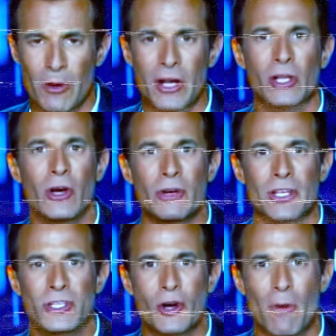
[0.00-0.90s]
Former
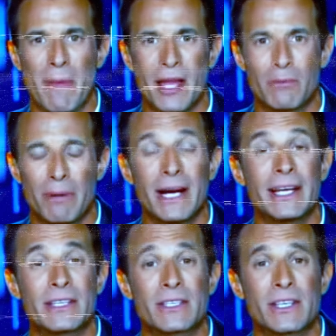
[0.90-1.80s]
Nickelodeon star Amanda
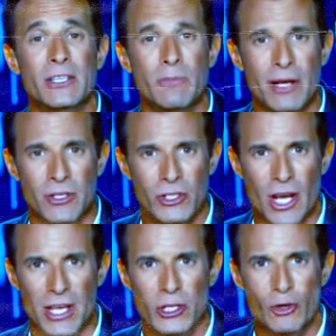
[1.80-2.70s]
Bynes is about to
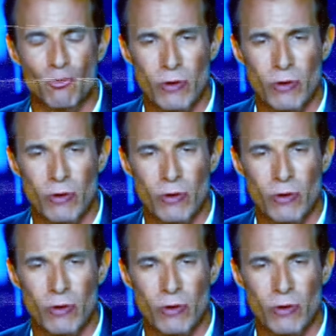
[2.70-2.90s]
check into